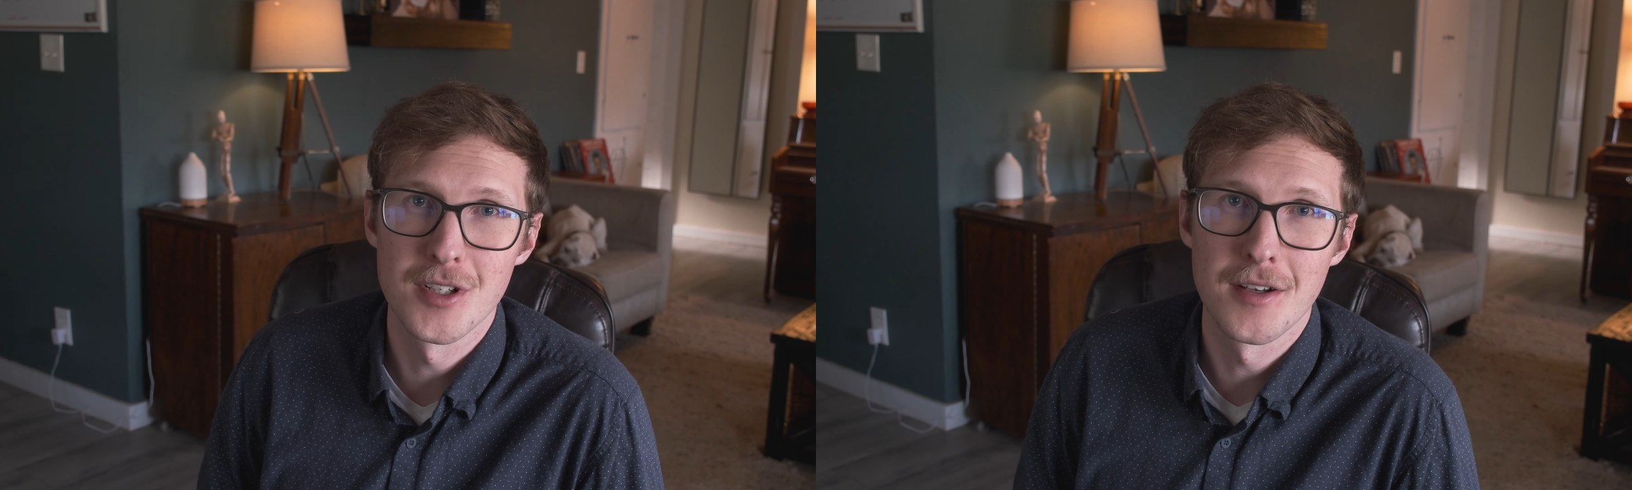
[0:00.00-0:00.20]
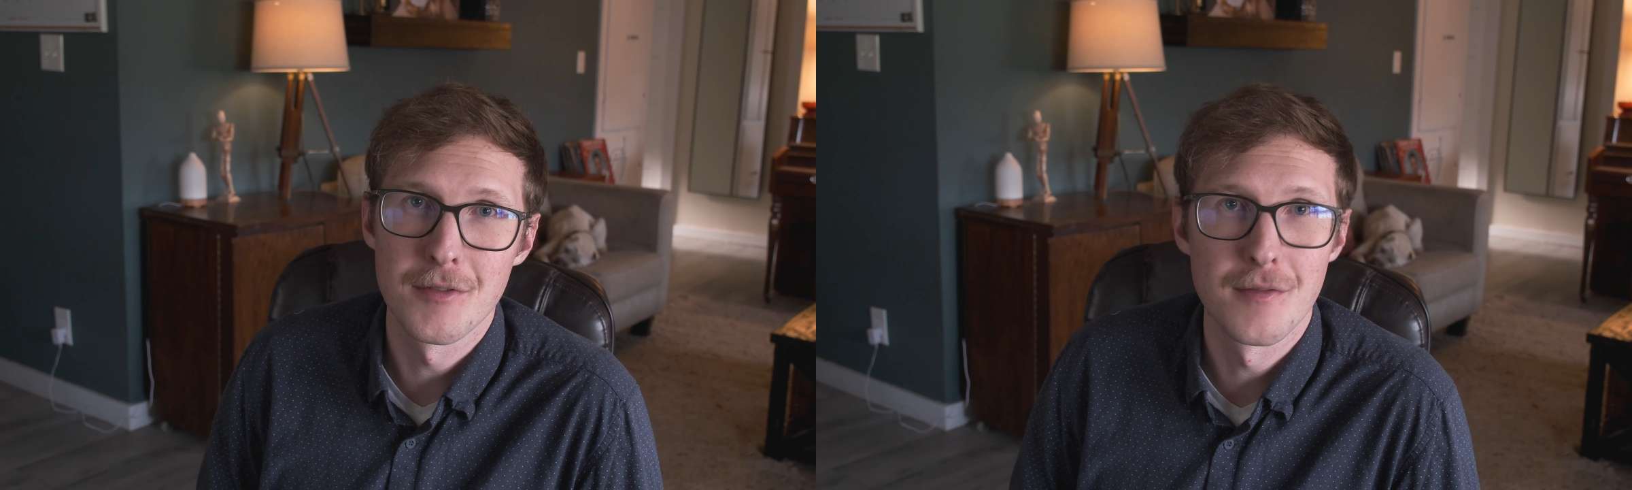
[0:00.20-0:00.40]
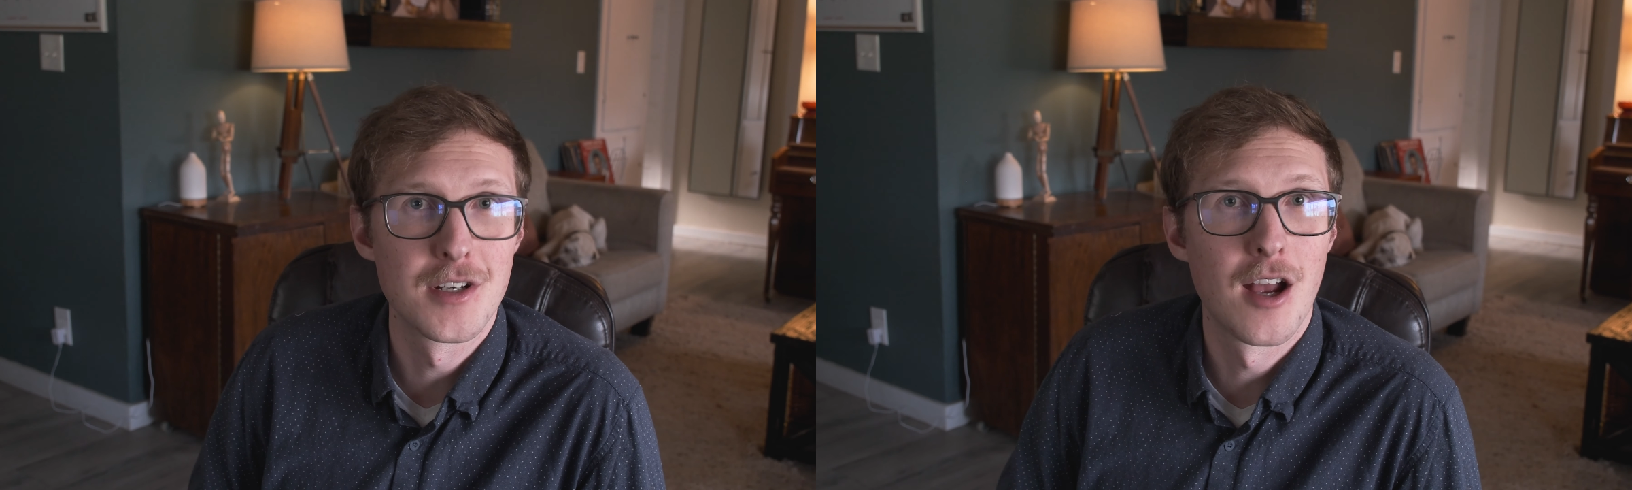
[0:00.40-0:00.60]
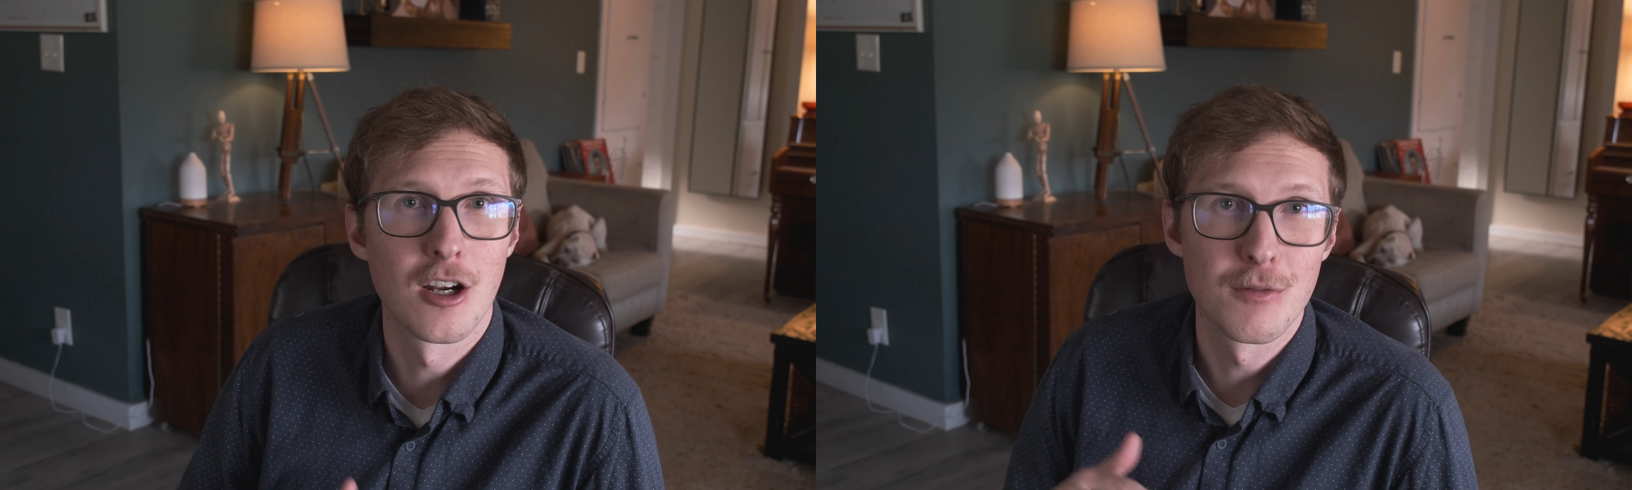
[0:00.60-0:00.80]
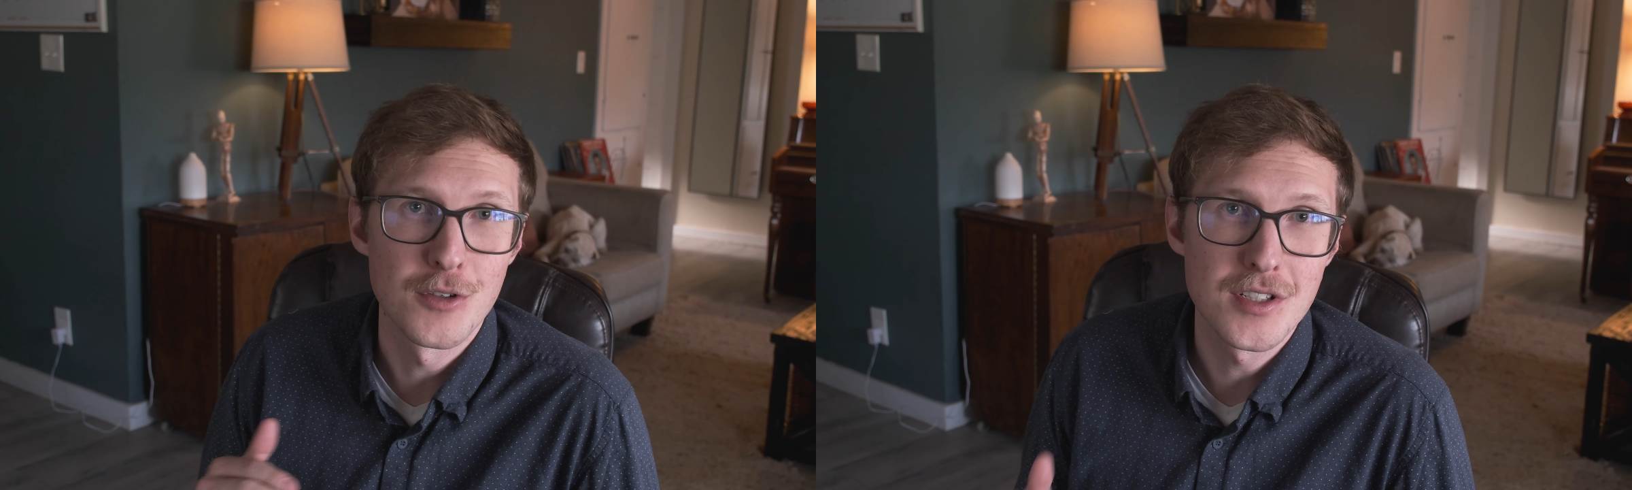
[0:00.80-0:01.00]
of the
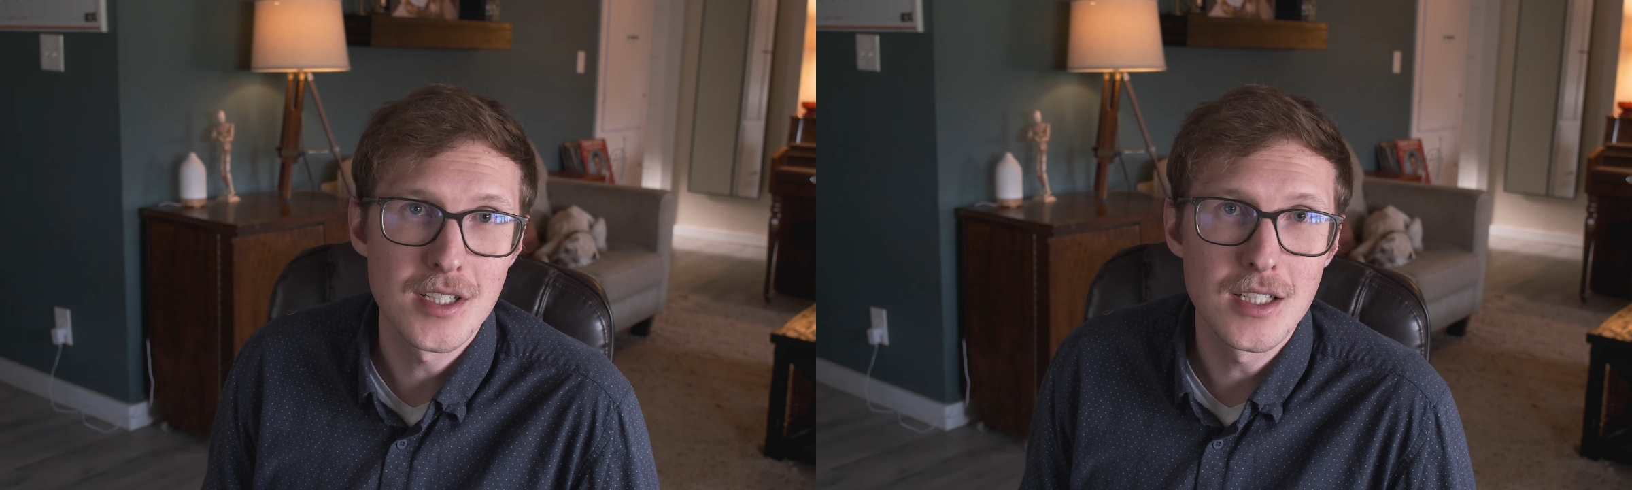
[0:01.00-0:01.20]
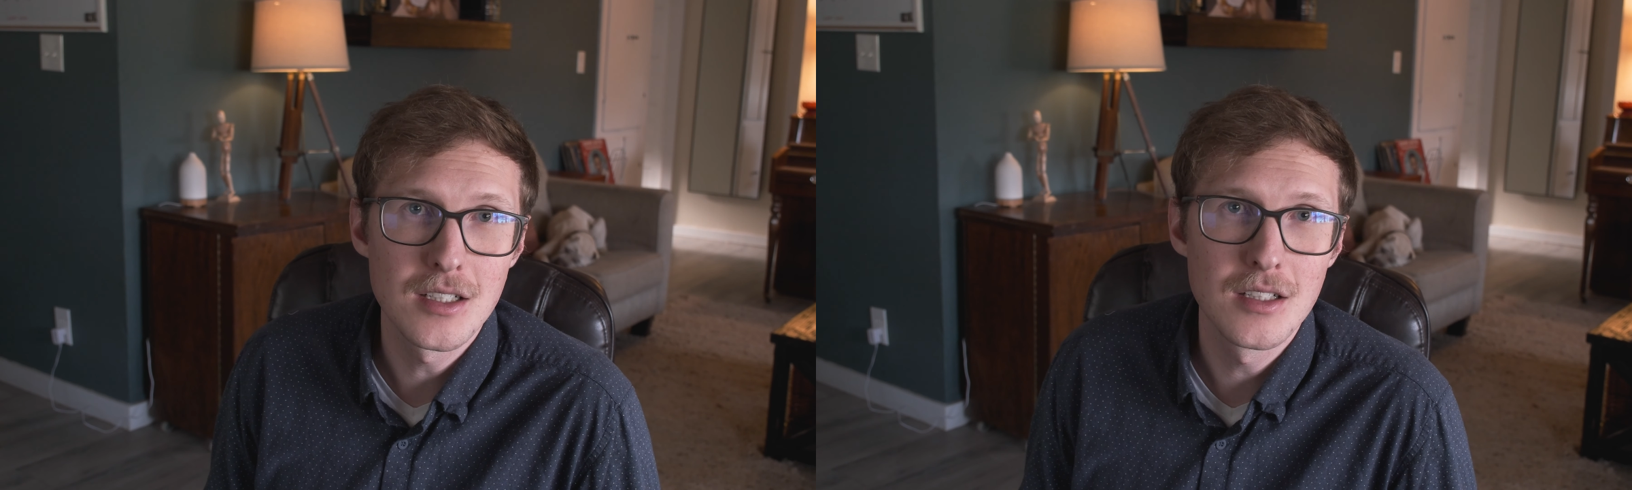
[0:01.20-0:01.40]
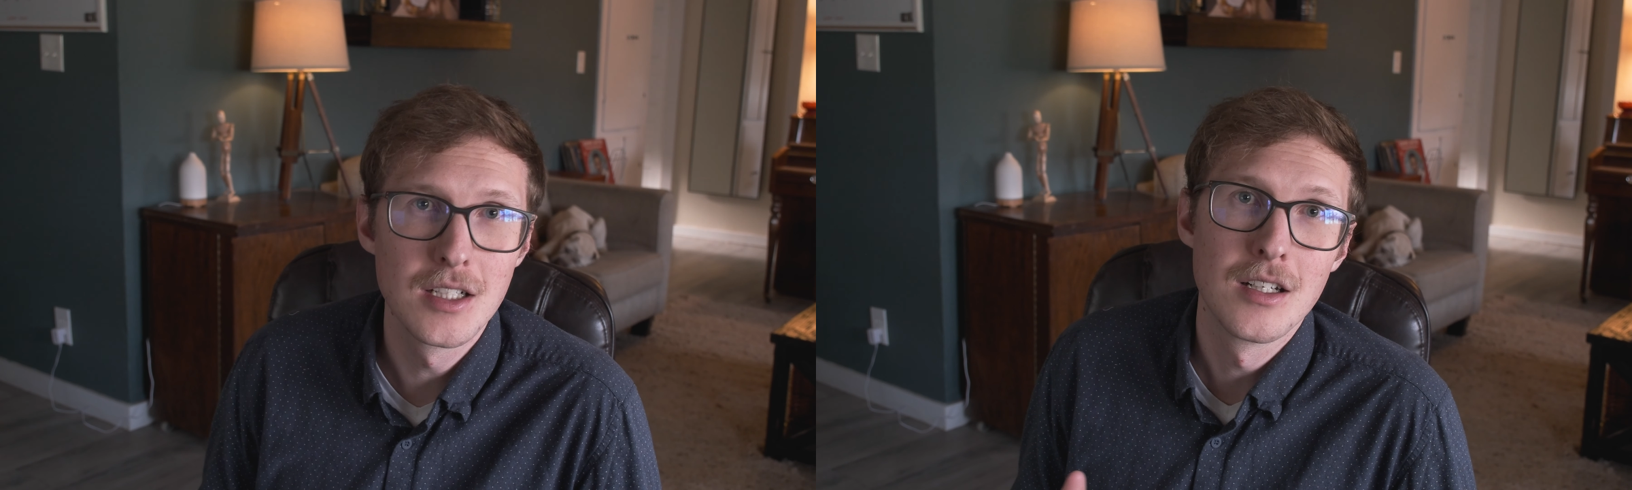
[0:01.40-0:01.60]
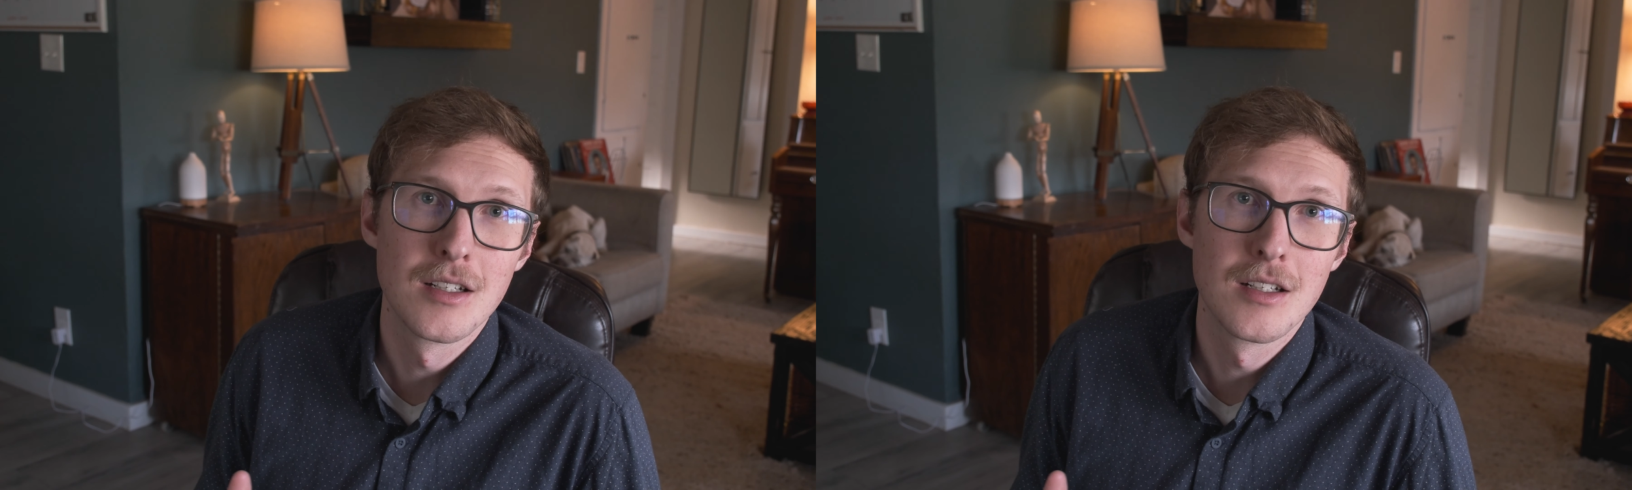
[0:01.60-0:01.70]
photographer's skill,